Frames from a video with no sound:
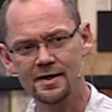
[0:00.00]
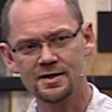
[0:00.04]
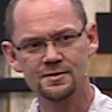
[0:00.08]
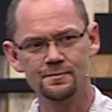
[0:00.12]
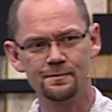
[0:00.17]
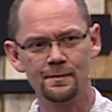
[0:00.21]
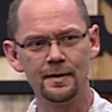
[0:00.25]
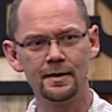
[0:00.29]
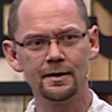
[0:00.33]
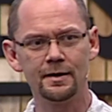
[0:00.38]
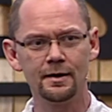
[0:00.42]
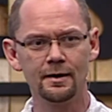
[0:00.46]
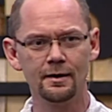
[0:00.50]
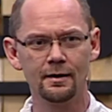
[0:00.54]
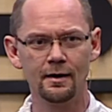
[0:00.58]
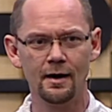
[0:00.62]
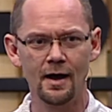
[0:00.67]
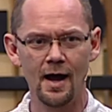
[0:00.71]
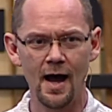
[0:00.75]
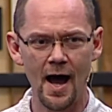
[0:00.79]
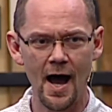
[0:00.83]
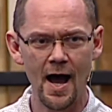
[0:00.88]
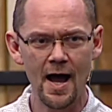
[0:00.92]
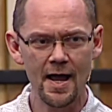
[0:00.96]
speaking.
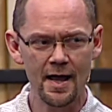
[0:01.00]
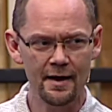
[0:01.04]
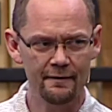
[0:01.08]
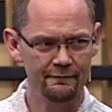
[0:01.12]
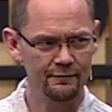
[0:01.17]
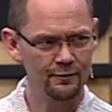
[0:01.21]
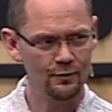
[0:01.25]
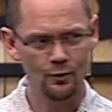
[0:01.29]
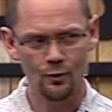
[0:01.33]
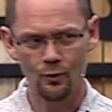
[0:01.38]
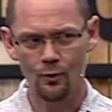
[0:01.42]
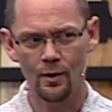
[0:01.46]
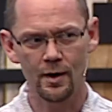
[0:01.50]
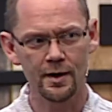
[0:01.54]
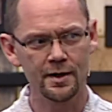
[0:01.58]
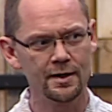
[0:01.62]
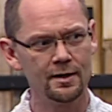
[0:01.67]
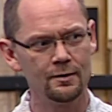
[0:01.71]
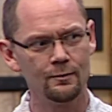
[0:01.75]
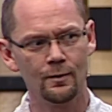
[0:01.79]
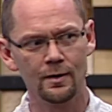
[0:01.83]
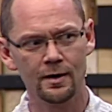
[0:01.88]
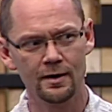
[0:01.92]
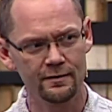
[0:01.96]
I have no
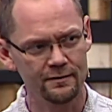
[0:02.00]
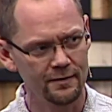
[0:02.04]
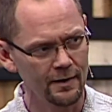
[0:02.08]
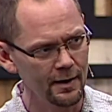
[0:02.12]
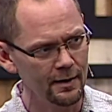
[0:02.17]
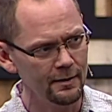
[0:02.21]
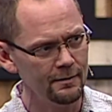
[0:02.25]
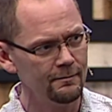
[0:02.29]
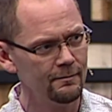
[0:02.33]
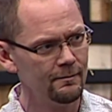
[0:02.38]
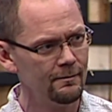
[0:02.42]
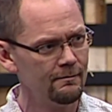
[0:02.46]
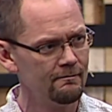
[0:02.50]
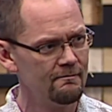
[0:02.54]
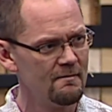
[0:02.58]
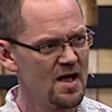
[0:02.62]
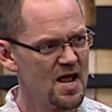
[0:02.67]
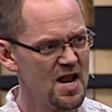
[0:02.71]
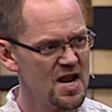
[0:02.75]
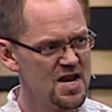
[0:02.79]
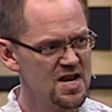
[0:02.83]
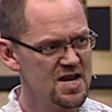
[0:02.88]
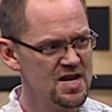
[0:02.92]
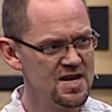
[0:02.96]
idea what he said.
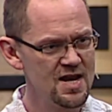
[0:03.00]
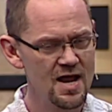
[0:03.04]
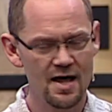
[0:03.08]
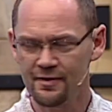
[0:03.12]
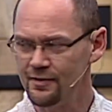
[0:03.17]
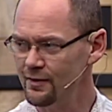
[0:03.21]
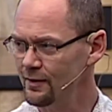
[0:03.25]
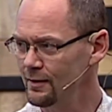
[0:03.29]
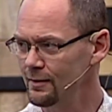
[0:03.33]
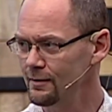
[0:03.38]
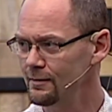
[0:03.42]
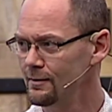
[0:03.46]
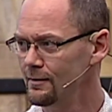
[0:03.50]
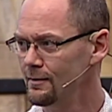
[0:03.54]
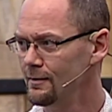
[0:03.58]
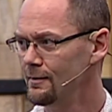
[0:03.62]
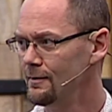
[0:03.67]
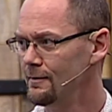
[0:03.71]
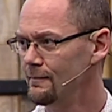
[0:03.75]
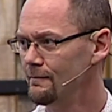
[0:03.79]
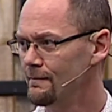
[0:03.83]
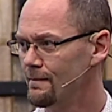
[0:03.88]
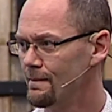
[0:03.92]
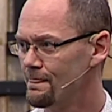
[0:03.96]
Nothing.
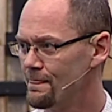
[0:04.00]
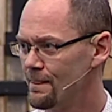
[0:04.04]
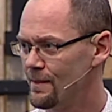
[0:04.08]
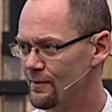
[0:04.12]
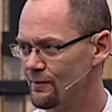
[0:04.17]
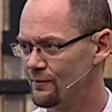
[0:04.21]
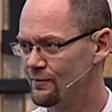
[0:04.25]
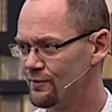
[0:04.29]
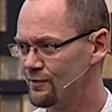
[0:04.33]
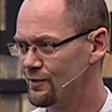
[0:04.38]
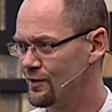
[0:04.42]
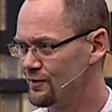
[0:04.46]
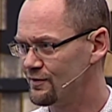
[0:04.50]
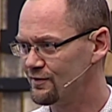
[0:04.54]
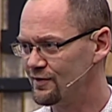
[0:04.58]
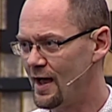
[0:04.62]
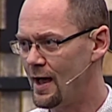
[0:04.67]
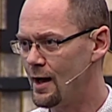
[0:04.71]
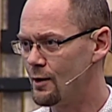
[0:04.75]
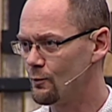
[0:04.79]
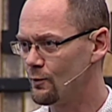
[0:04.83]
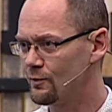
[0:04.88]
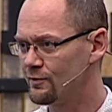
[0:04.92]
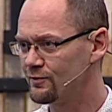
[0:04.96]
The, the
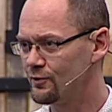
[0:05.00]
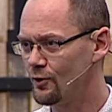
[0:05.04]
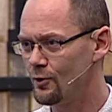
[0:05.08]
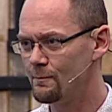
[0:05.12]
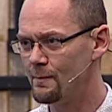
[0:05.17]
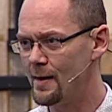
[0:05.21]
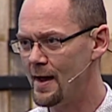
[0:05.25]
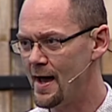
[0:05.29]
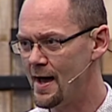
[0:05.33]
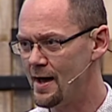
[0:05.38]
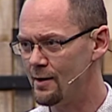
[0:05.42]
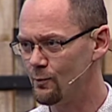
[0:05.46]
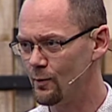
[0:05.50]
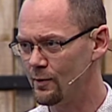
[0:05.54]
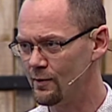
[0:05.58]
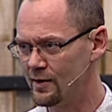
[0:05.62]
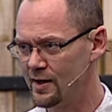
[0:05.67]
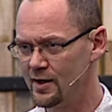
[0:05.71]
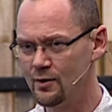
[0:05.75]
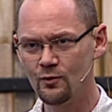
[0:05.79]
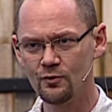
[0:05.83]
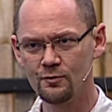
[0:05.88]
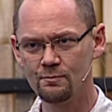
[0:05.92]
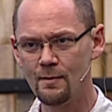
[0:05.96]
sound was so bad, whether
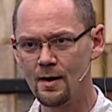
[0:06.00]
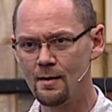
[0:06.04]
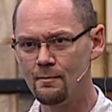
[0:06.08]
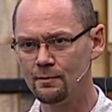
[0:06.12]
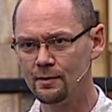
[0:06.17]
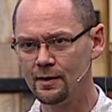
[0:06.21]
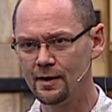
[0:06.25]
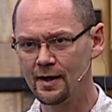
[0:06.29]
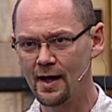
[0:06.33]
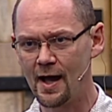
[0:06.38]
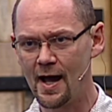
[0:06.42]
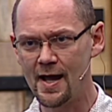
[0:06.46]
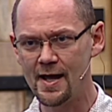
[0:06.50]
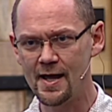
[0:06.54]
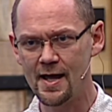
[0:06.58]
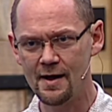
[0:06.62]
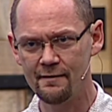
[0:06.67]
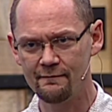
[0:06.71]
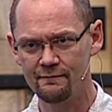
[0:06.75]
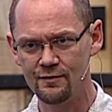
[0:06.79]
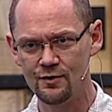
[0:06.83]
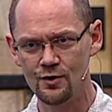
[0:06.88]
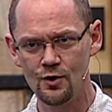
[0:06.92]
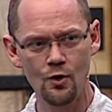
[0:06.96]
he was mumbling, I
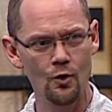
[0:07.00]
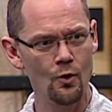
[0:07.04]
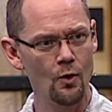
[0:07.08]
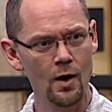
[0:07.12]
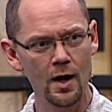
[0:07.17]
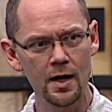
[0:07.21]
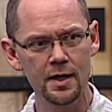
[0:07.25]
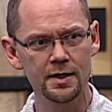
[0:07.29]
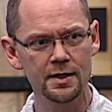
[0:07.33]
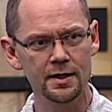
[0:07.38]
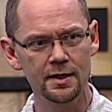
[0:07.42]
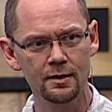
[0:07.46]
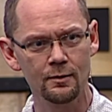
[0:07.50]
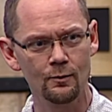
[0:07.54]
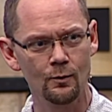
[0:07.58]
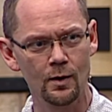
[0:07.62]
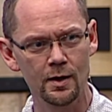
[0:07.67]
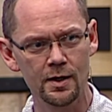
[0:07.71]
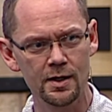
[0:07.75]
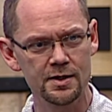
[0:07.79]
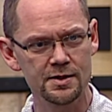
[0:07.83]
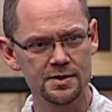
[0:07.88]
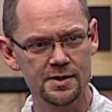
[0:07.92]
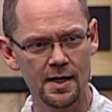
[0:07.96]
have no idea
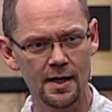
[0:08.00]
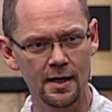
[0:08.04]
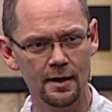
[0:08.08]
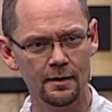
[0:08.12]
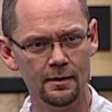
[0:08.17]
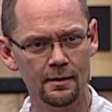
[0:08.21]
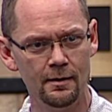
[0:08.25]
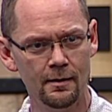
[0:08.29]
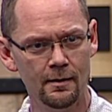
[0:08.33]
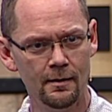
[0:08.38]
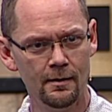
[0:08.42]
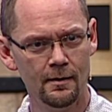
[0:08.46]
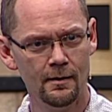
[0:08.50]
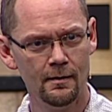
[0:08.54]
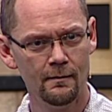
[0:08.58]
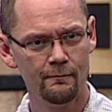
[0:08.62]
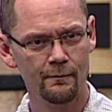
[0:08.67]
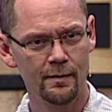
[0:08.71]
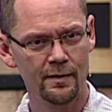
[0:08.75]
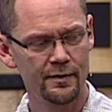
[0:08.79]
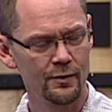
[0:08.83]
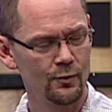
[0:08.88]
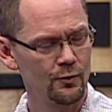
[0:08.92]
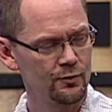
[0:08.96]
what he said.
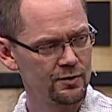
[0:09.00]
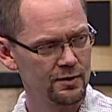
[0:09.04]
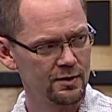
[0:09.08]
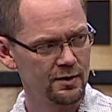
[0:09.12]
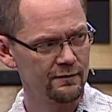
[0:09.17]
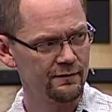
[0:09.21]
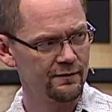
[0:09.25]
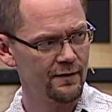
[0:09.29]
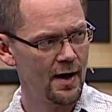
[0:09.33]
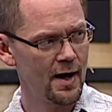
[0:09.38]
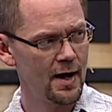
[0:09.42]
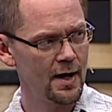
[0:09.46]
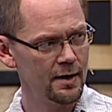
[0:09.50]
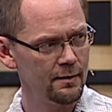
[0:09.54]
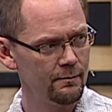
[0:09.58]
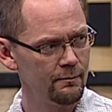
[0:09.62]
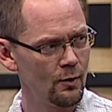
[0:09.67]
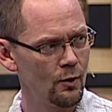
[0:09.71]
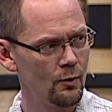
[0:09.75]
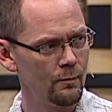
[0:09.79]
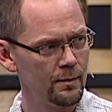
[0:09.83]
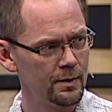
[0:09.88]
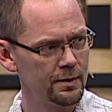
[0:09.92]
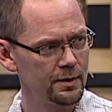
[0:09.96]
But there was a divine
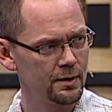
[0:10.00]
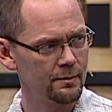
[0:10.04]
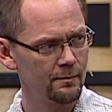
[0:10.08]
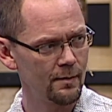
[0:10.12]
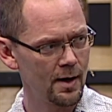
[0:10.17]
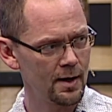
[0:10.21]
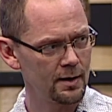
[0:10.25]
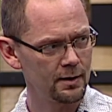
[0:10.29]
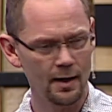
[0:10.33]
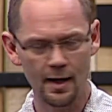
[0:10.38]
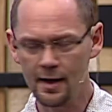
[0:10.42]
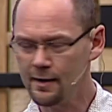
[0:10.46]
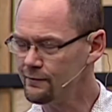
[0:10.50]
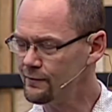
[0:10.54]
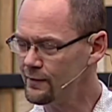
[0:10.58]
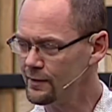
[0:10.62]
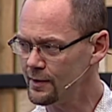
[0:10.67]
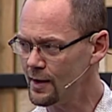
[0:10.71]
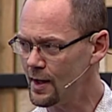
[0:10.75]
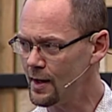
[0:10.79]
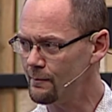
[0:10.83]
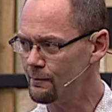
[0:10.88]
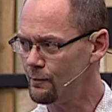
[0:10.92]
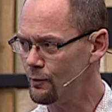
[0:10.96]
moment in my life at
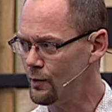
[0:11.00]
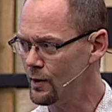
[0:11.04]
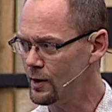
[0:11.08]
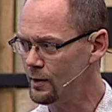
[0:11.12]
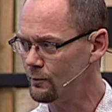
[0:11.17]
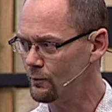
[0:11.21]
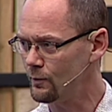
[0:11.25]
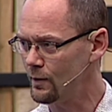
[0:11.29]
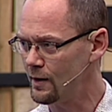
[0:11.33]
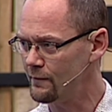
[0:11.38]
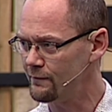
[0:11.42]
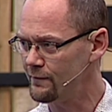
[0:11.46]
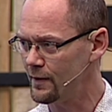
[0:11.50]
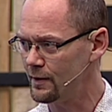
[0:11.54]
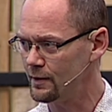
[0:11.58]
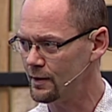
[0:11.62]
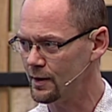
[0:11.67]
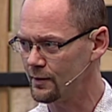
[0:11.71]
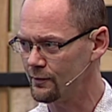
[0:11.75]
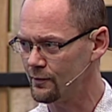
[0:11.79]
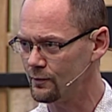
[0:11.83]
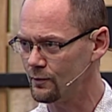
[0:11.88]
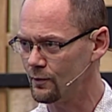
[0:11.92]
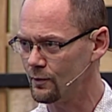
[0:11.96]
that point where I felt
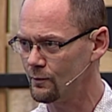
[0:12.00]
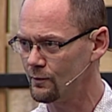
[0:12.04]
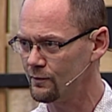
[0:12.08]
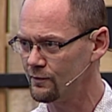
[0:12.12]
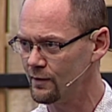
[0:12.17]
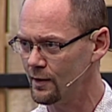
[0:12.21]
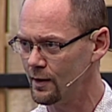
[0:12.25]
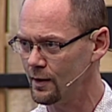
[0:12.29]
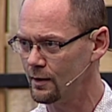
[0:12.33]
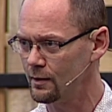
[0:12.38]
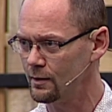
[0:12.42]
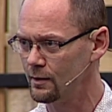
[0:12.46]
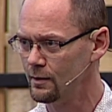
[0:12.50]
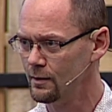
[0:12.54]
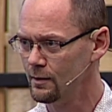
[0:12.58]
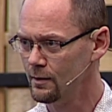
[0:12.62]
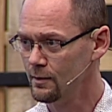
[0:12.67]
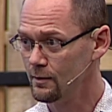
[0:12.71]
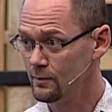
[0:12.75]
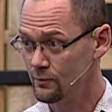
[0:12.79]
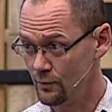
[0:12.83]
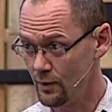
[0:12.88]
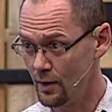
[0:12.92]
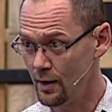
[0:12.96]
like the Lord was saying,
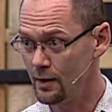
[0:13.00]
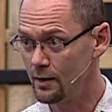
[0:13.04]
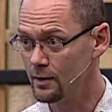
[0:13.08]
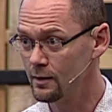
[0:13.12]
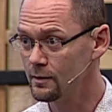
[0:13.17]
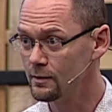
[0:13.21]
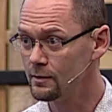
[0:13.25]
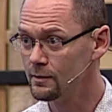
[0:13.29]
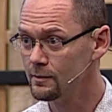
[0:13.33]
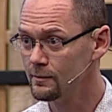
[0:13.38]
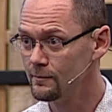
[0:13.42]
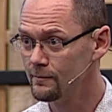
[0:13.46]
Ryan,